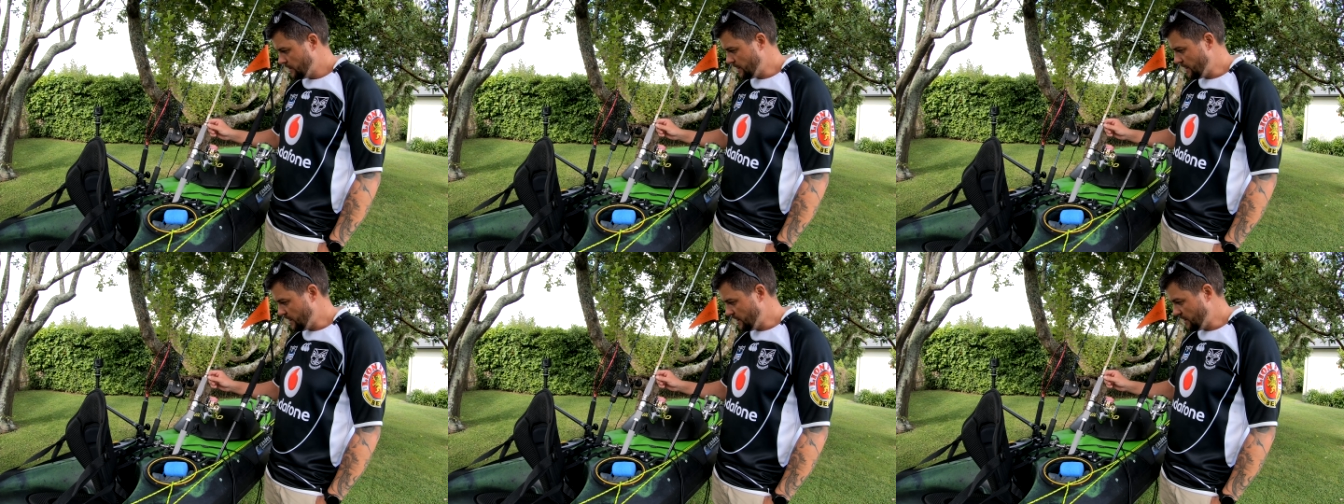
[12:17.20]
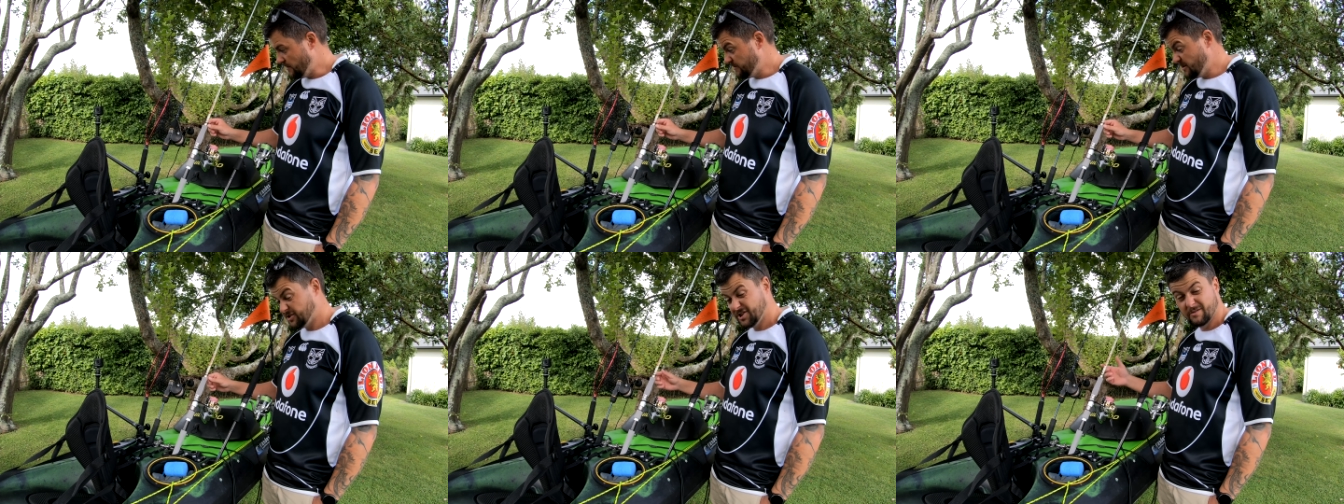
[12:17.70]
uh,
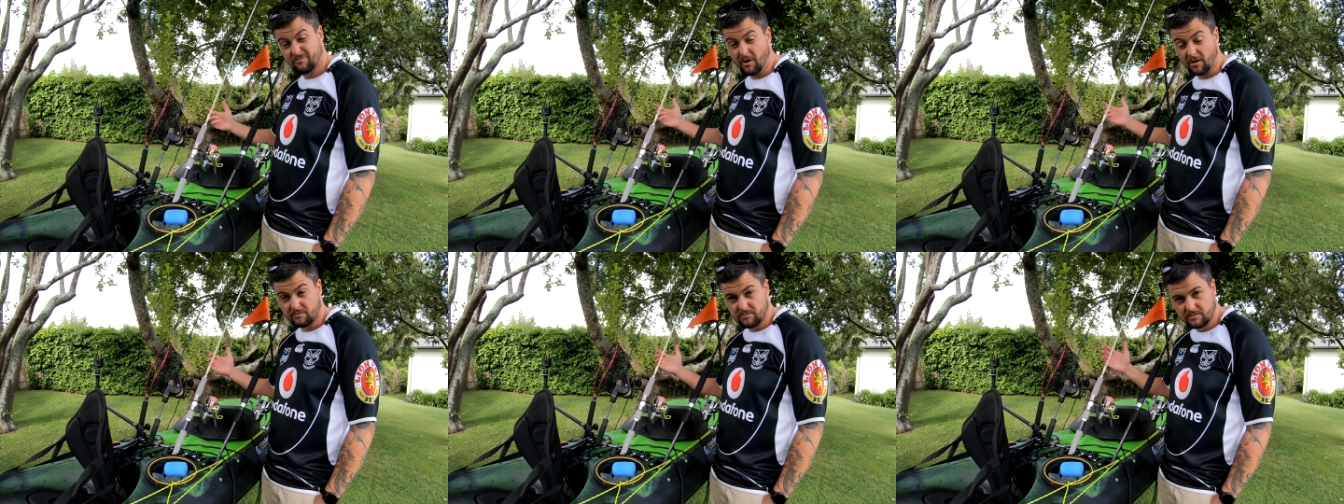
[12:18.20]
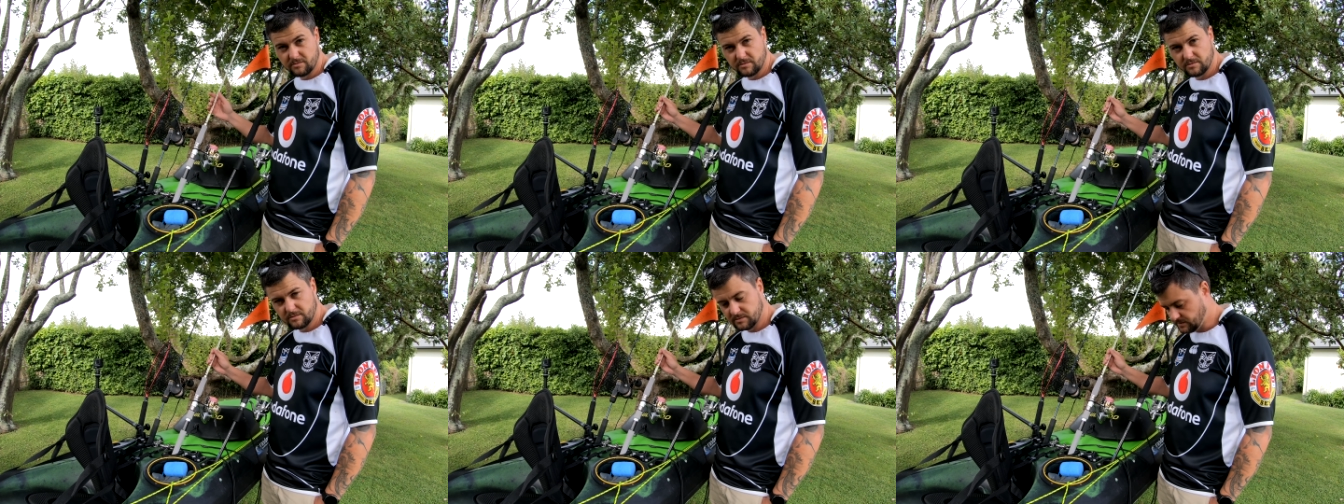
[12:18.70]
very cheap rod
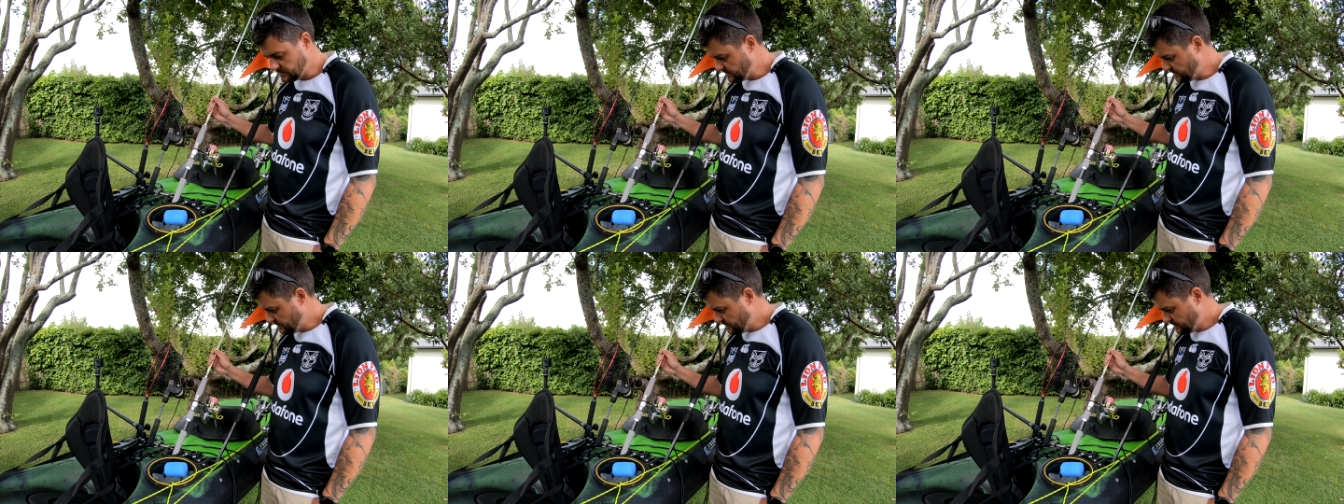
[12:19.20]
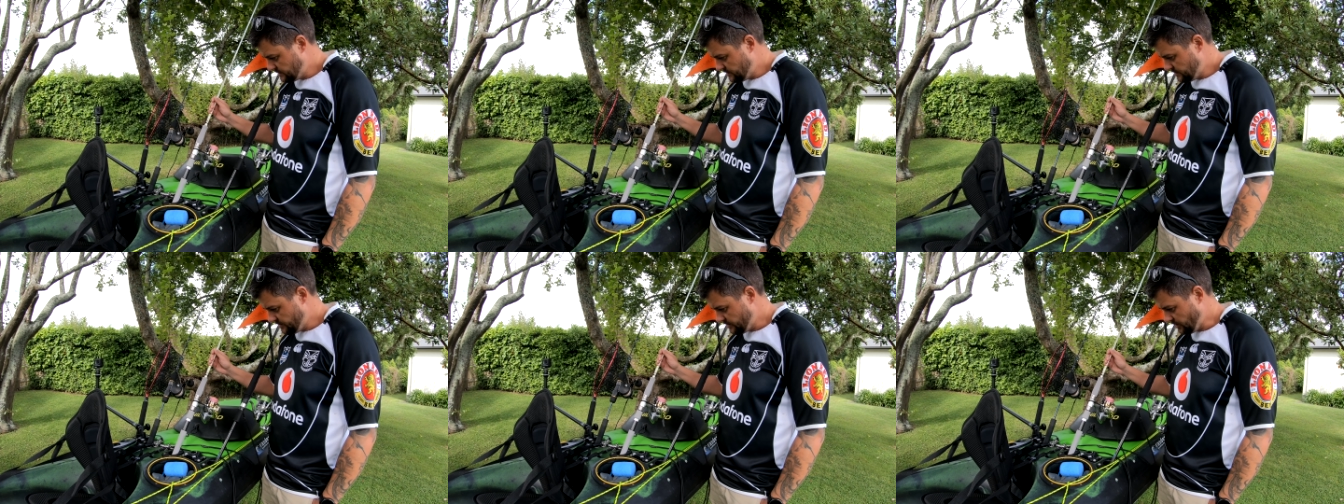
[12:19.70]

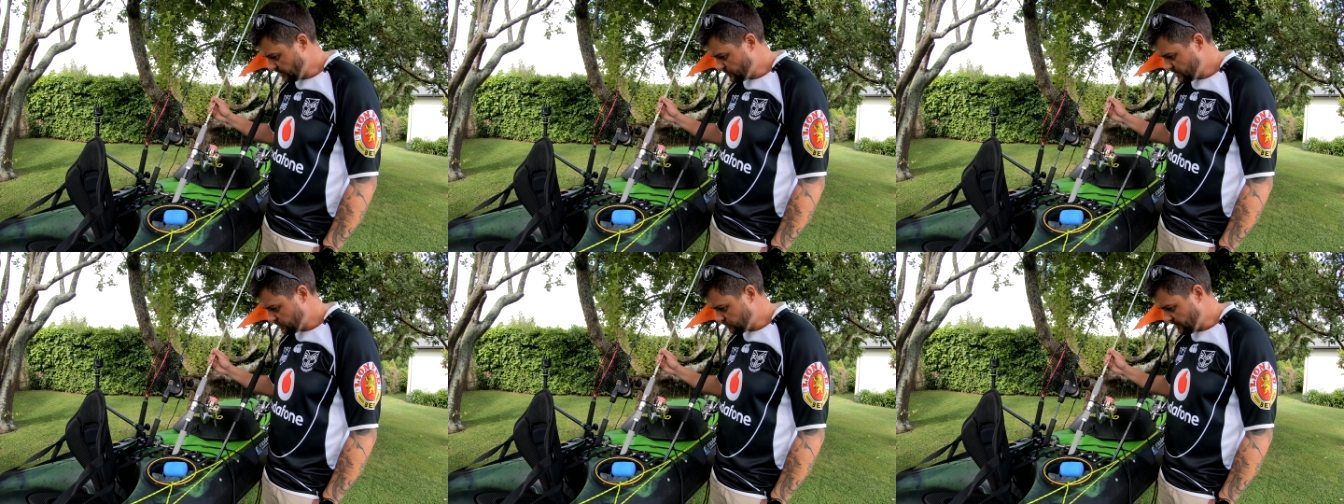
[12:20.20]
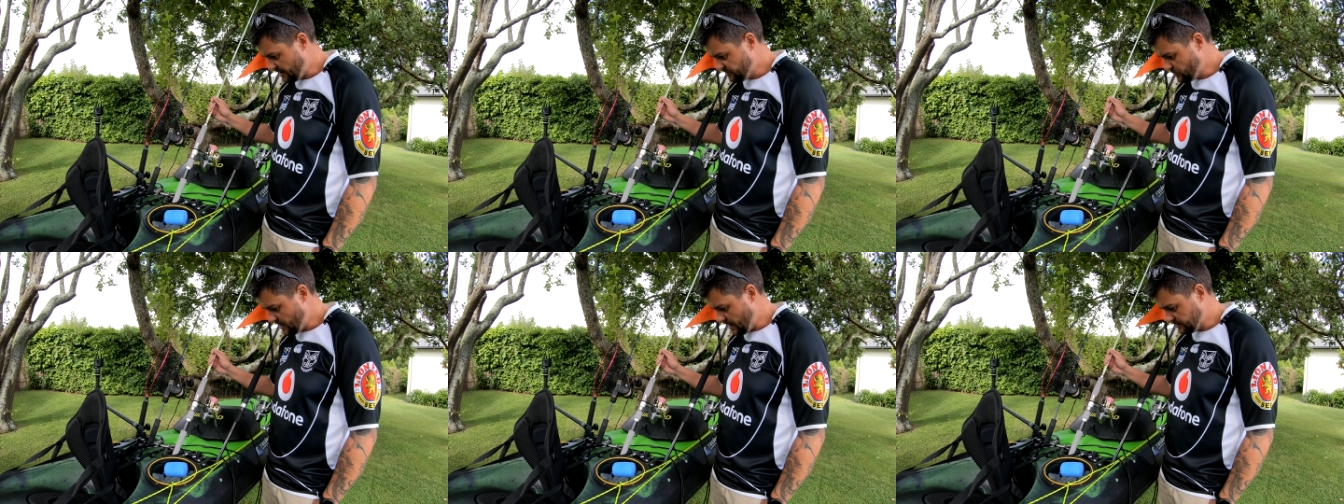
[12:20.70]
heard a lot of people rave
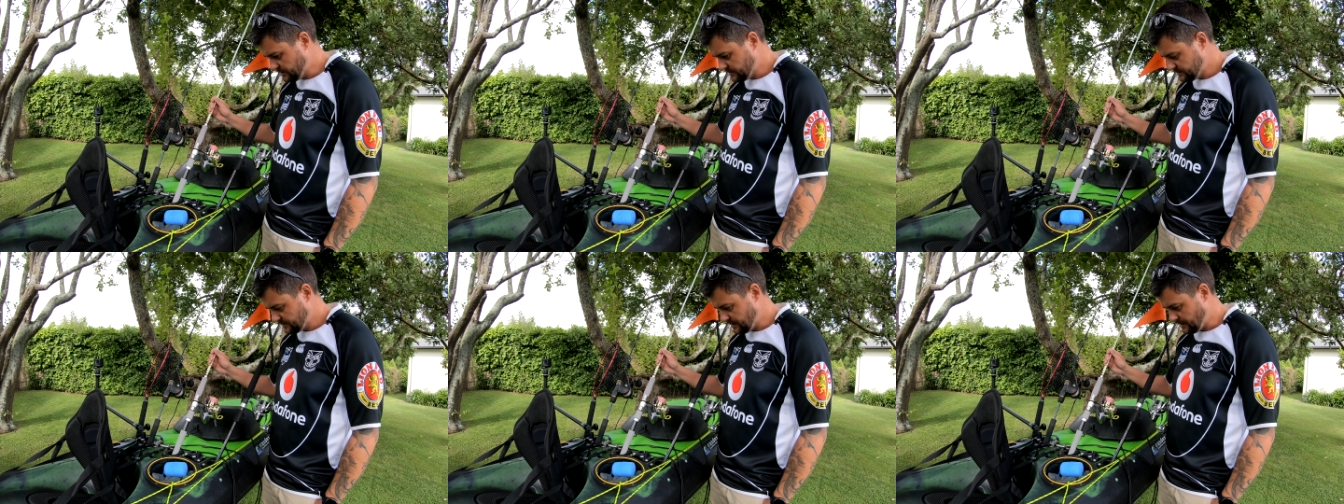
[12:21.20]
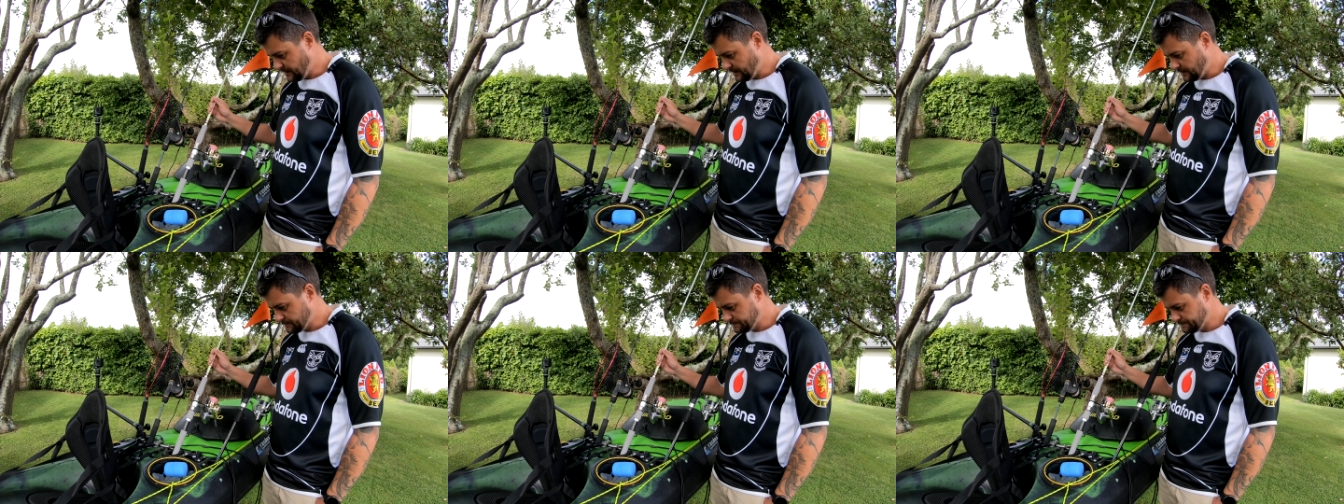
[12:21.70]
about it
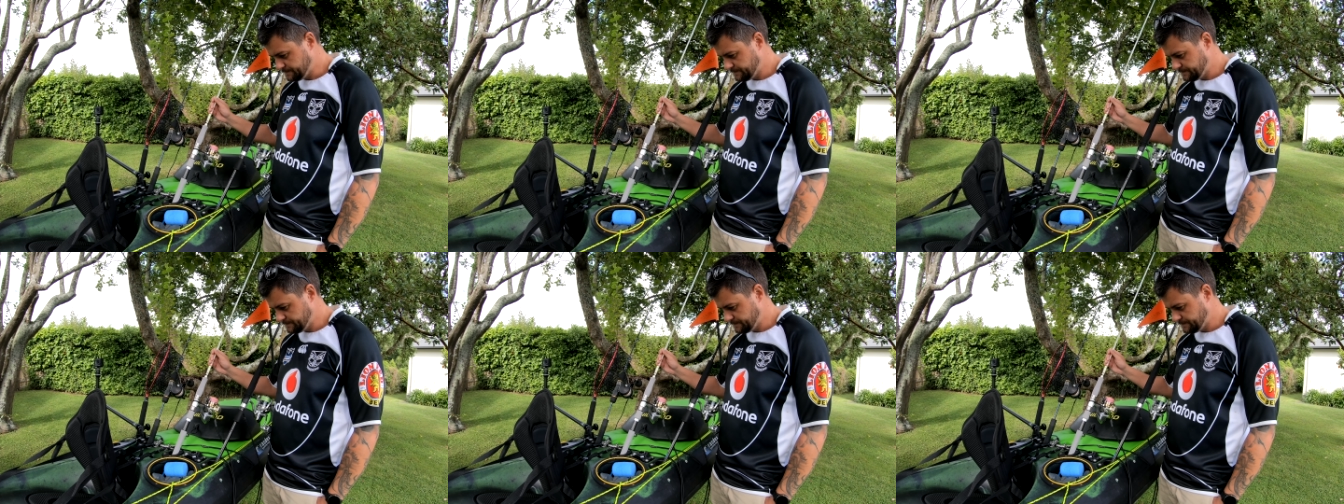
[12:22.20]
um,